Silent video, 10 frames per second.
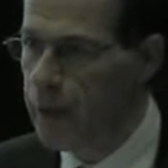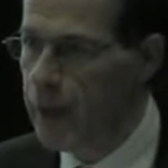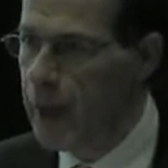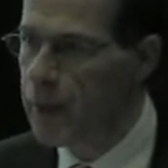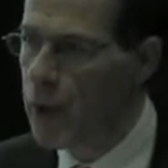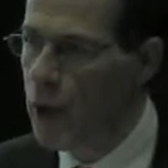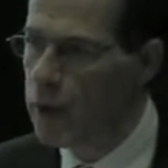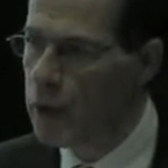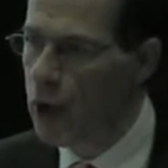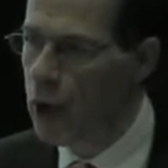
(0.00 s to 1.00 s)
from that
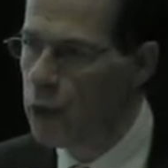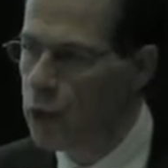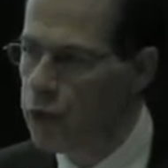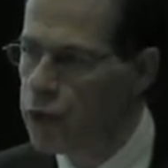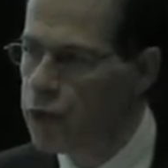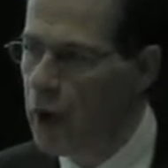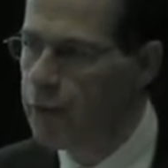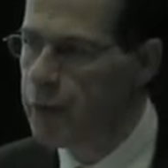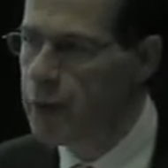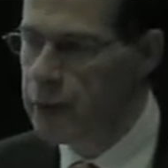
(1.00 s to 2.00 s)
moment onwards,
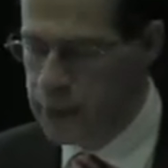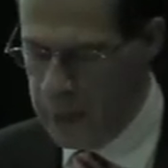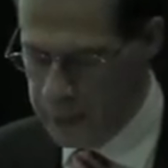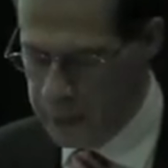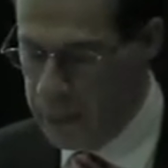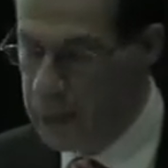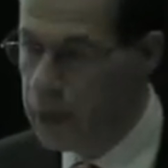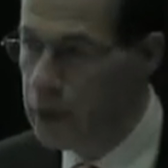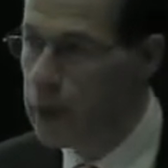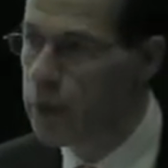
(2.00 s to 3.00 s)
I've been
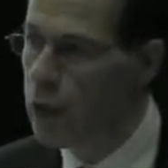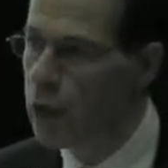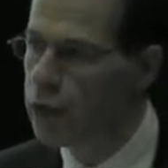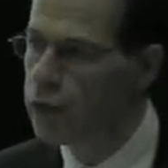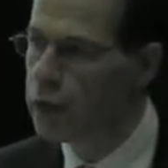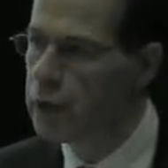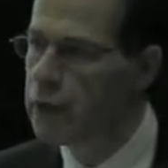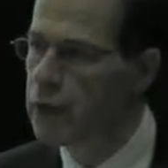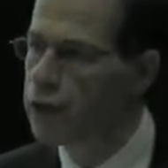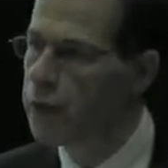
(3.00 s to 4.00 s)
deeply immersed
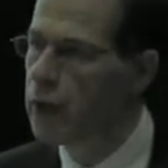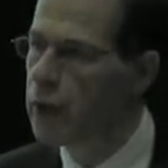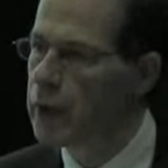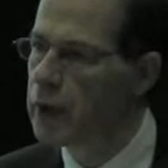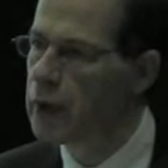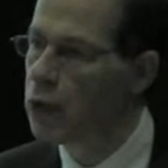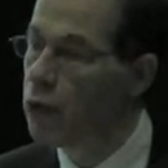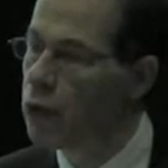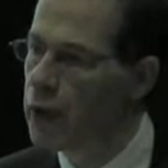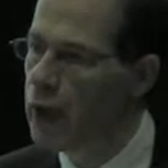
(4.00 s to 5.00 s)
in disability
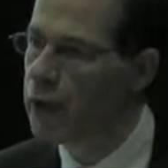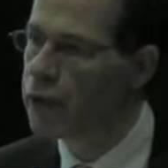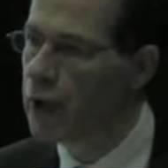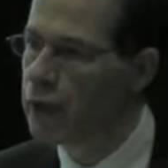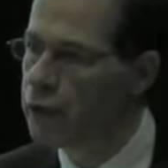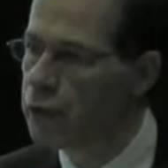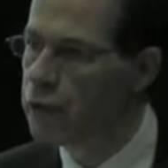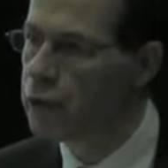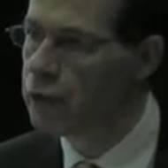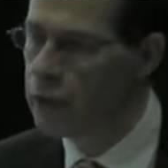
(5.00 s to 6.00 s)

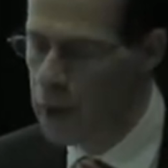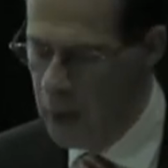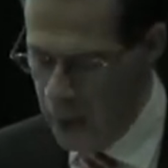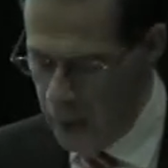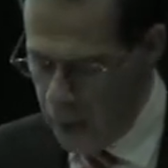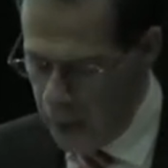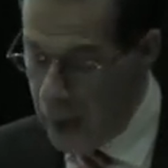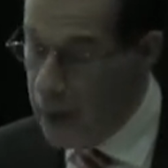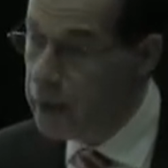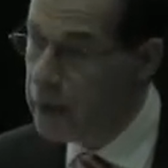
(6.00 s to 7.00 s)
organisations
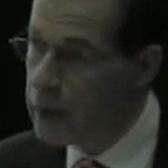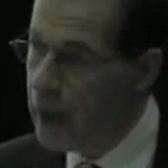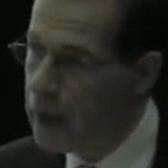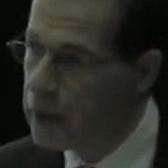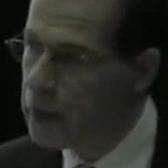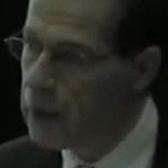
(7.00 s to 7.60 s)
and in latter